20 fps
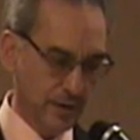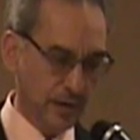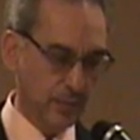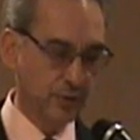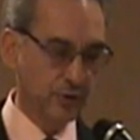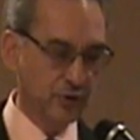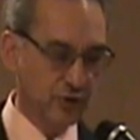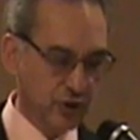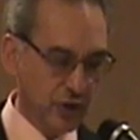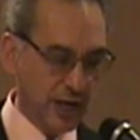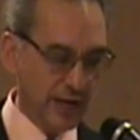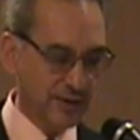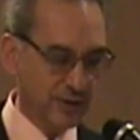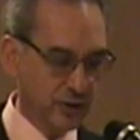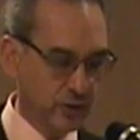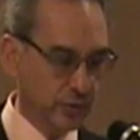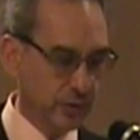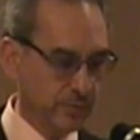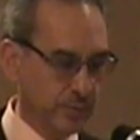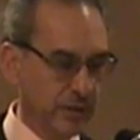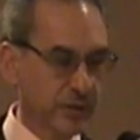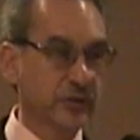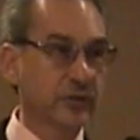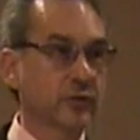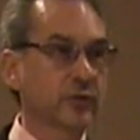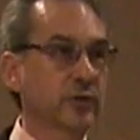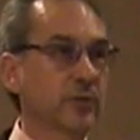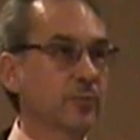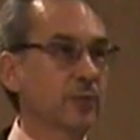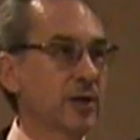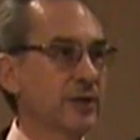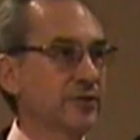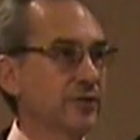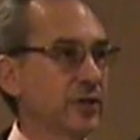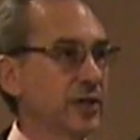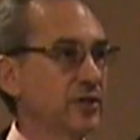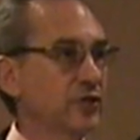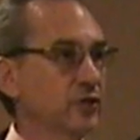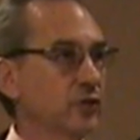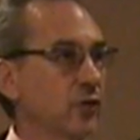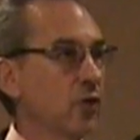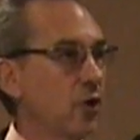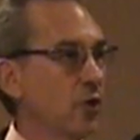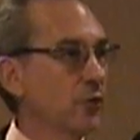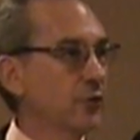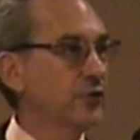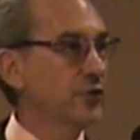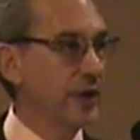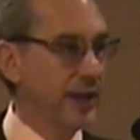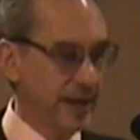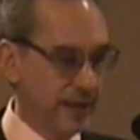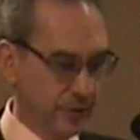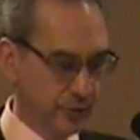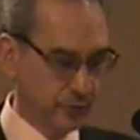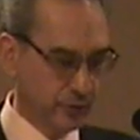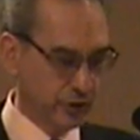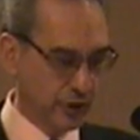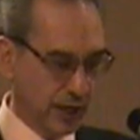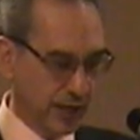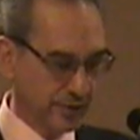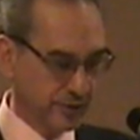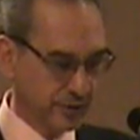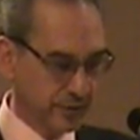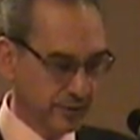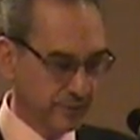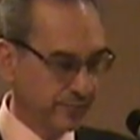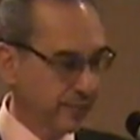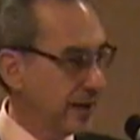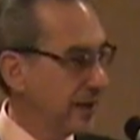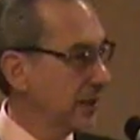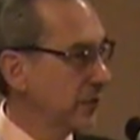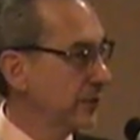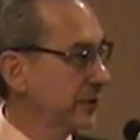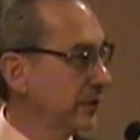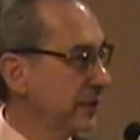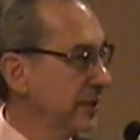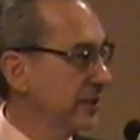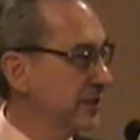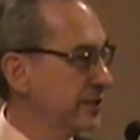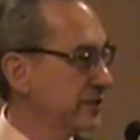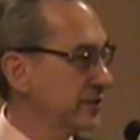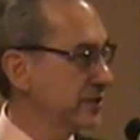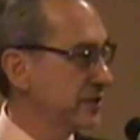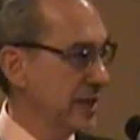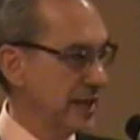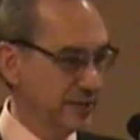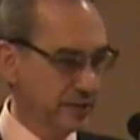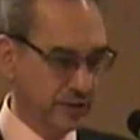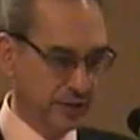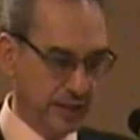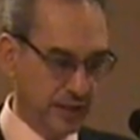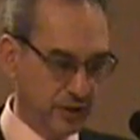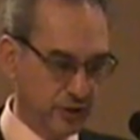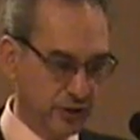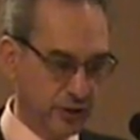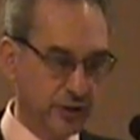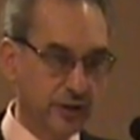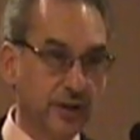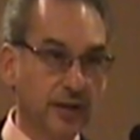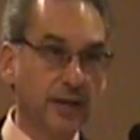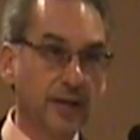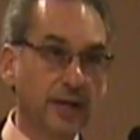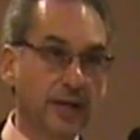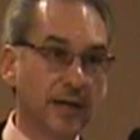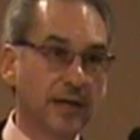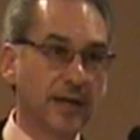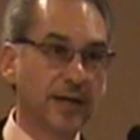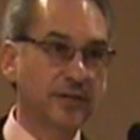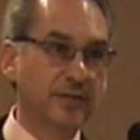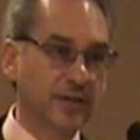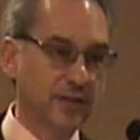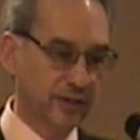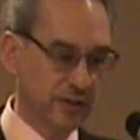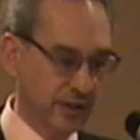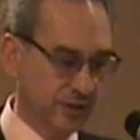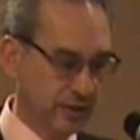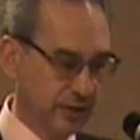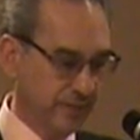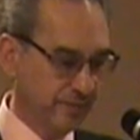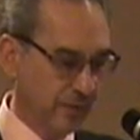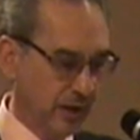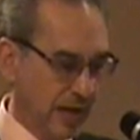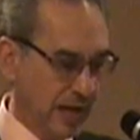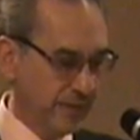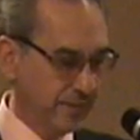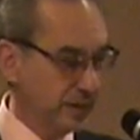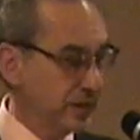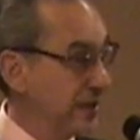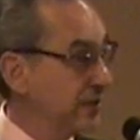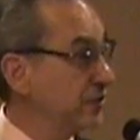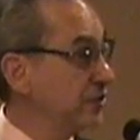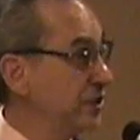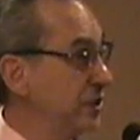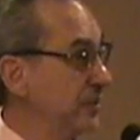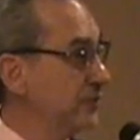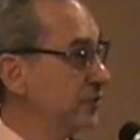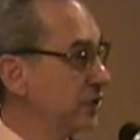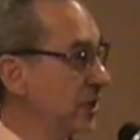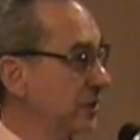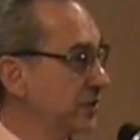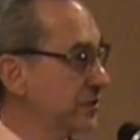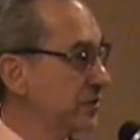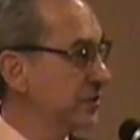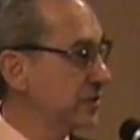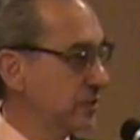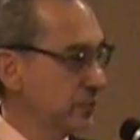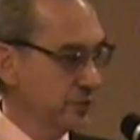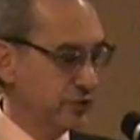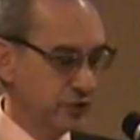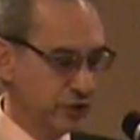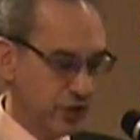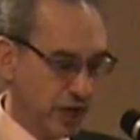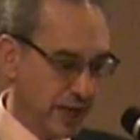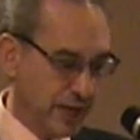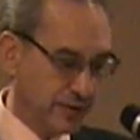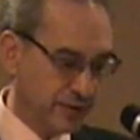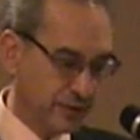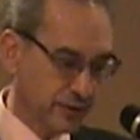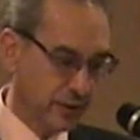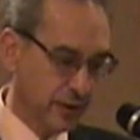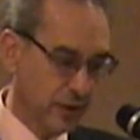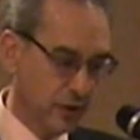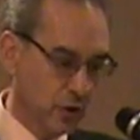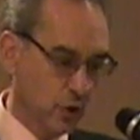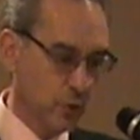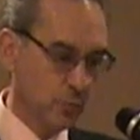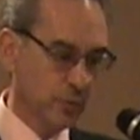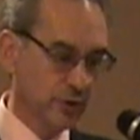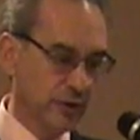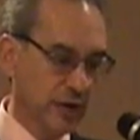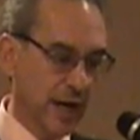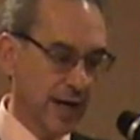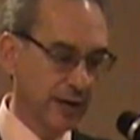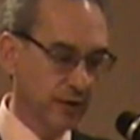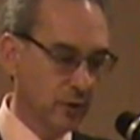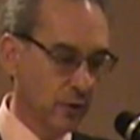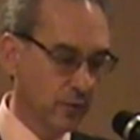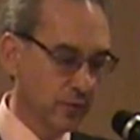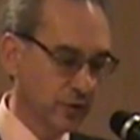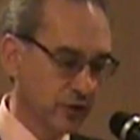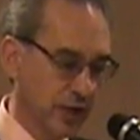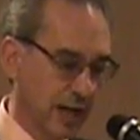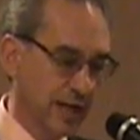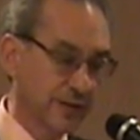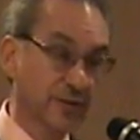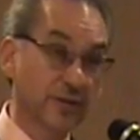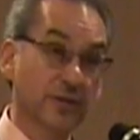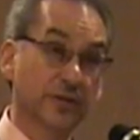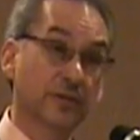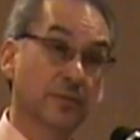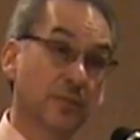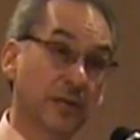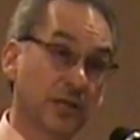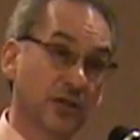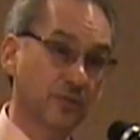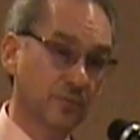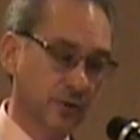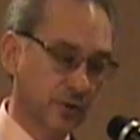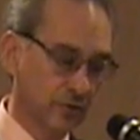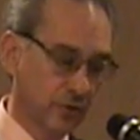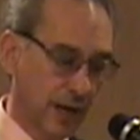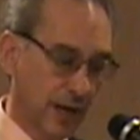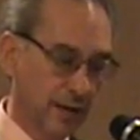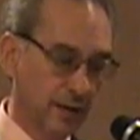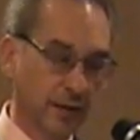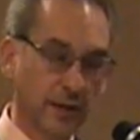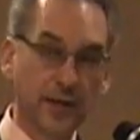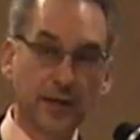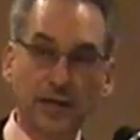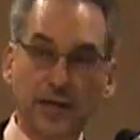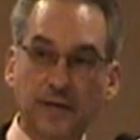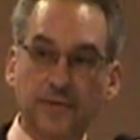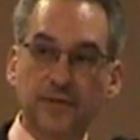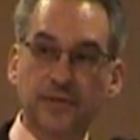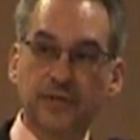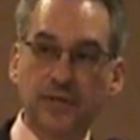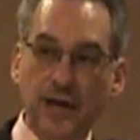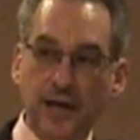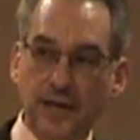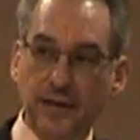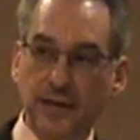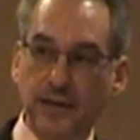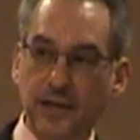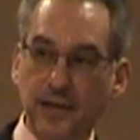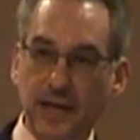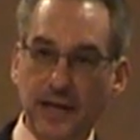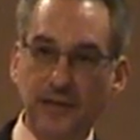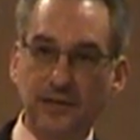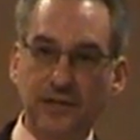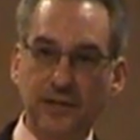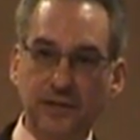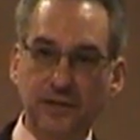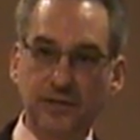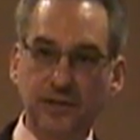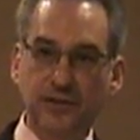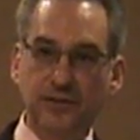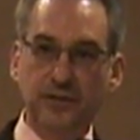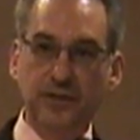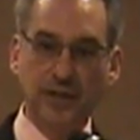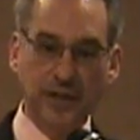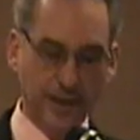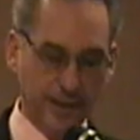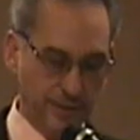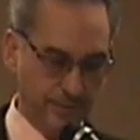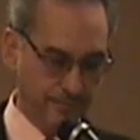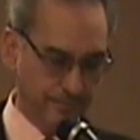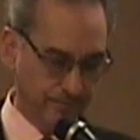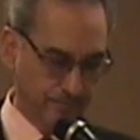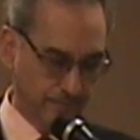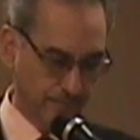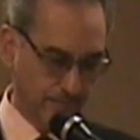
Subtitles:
It was Chase who administered the presidential oath to Andrew Johnson following Lincoln's assassination in 1865, and as Chief Justice, it was Chase who presided over Johnson's impeachment trial in the Senate in 1868.